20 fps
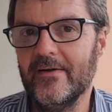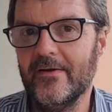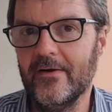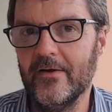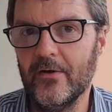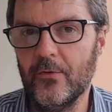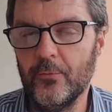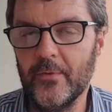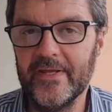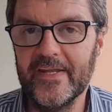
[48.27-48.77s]

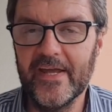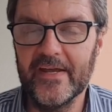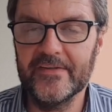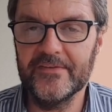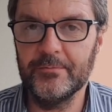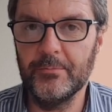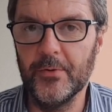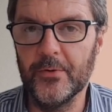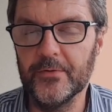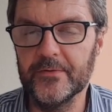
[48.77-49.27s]

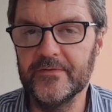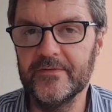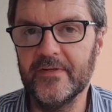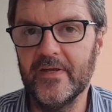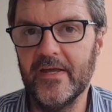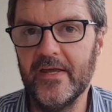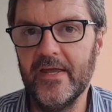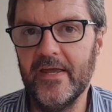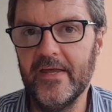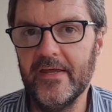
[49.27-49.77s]
RigExpert
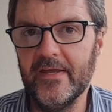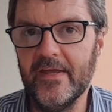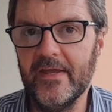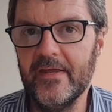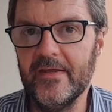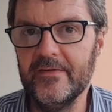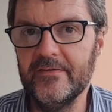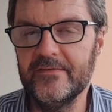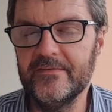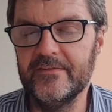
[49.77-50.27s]

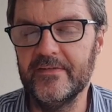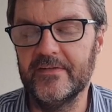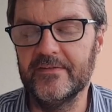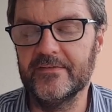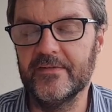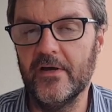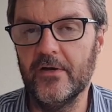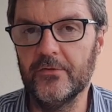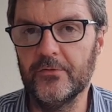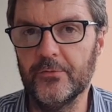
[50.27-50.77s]

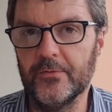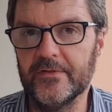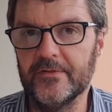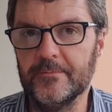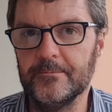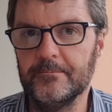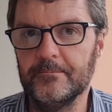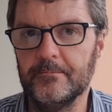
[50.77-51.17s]
AA600.